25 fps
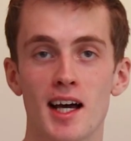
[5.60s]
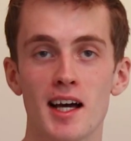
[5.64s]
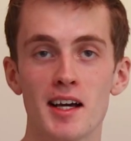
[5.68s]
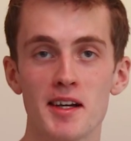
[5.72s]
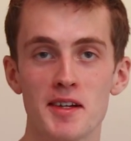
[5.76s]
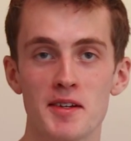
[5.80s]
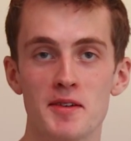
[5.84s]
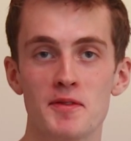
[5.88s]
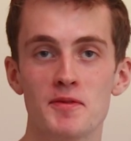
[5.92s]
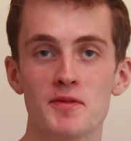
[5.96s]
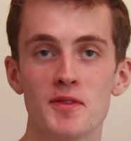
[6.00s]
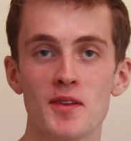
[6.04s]

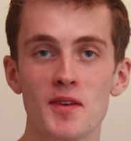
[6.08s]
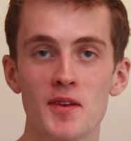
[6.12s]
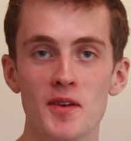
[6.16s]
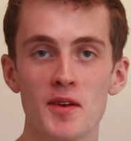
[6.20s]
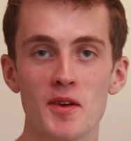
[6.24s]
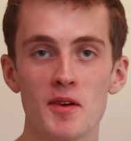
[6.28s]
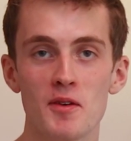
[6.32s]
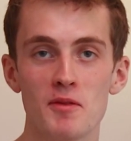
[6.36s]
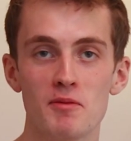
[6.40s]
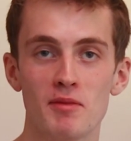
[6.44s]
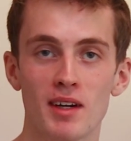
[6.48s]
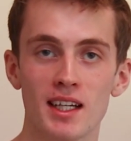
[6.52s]
Hi,
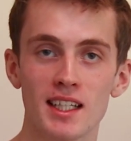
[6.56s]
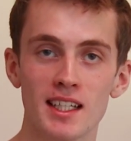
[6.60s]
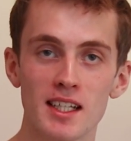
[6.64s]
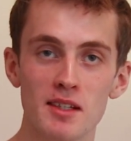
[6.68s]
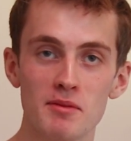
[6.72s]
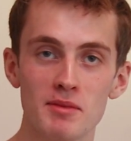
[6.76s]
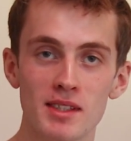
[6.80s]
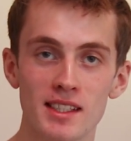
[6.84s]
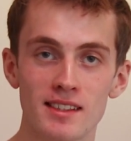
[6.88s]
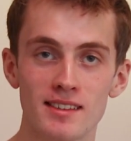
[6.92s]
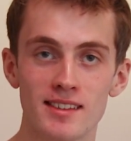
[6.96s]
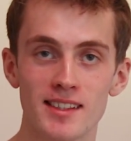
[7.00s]
my
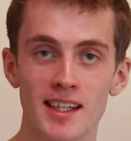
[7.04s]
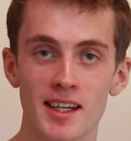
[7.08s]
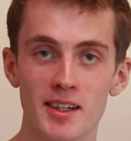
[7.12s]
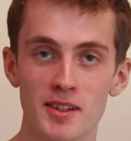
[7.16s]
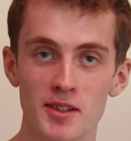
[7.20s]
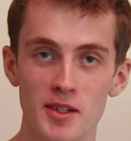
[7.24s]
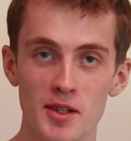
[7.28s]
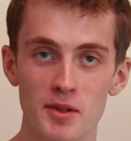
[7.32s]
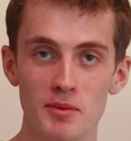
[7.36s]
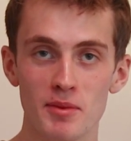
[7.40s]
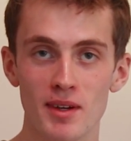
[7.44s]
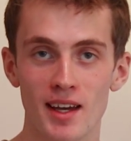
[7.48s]
name is
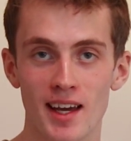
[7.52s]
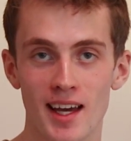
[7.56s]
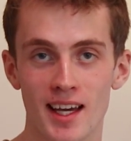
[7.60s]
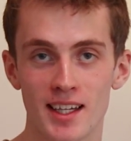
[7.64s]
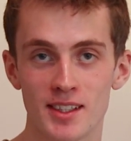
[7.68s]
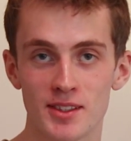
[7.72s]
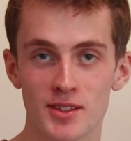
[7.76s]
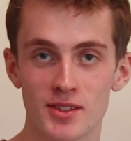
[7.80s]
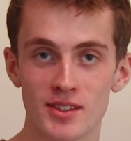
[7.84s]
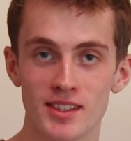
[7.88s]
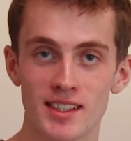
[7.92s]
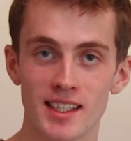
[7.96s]
Jacob
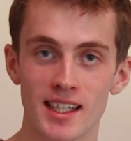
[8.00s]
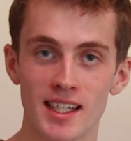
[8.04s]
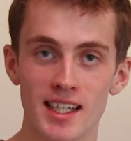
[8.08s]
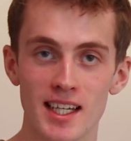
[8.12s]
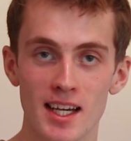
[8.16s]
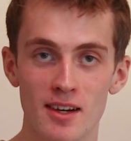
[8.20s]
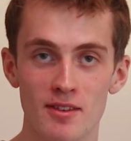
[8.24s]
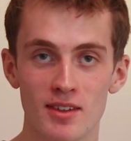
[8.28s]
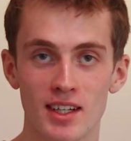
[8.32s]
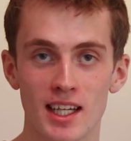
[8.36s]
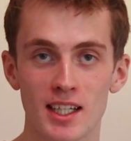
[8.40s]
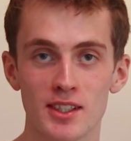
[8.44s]
and today
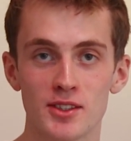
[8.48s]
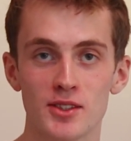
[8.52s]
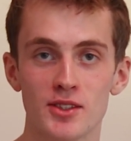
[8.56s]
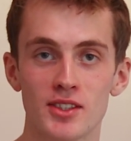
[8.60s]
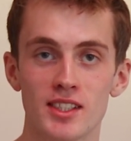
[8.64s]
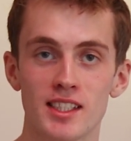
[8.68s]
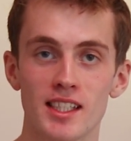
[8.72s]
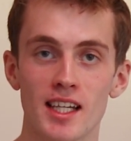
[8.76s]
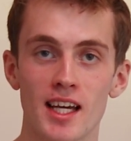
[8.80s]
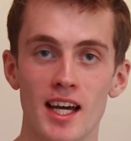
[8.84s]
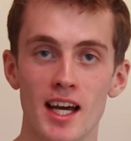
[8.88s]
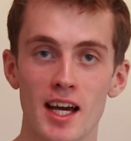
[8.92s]
I would like to
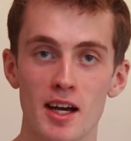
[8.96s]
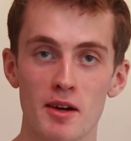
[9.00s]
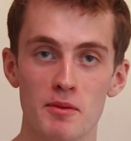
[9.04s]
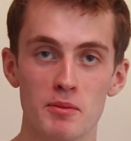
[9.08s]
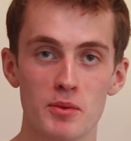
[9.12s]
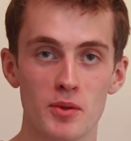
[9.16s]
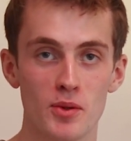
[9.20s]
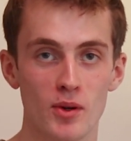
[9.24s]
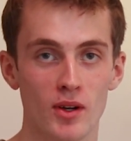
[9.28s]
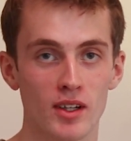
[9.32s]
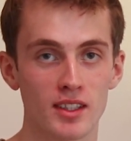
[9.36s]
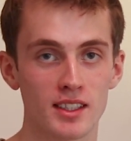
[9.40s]
share a
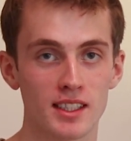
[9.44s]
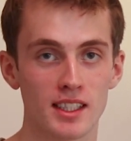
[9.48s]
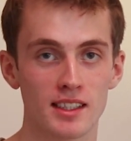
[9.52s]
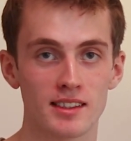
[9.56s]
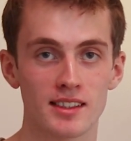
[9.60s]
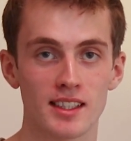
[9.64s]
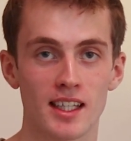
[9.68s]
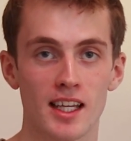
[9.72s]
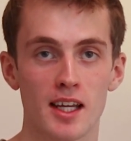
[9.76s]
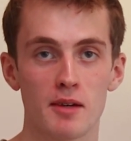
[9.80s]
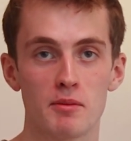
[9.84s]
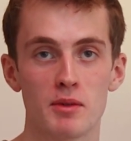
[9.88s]
project
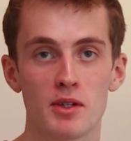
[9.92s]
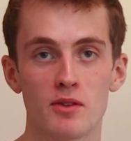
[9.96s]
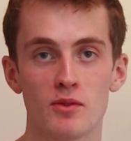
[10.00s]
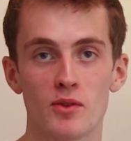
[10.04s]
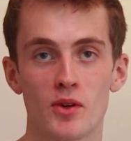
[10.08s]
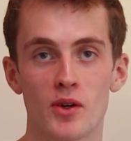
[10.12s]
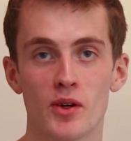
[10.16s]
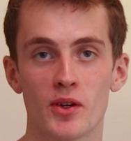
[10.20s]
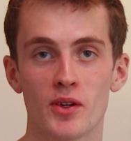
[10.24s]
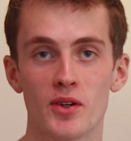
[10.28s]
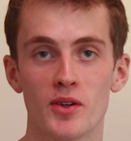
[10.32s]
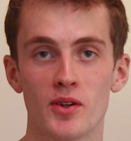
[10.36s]
that I've been
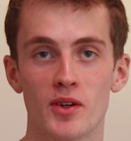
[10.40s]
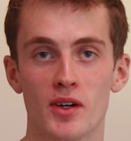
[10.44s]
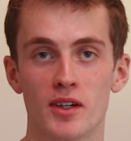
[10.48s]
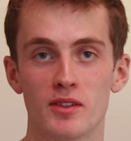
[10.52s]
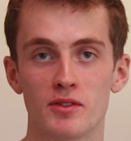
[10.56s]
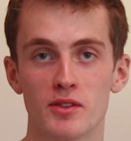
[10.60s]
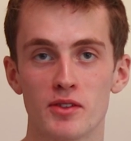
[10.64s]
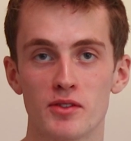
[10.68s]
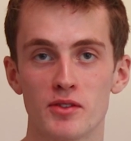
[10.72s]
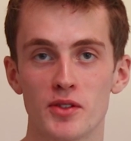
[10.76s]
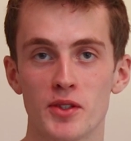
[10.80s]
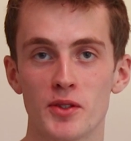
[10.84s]
working on
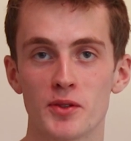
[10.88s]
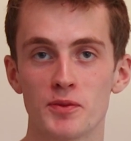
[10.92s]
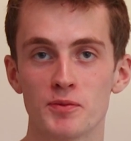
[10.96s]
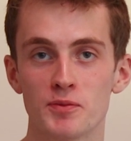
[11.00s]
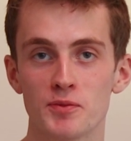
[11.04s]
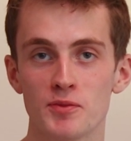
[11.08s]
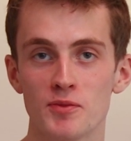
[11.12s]
with you.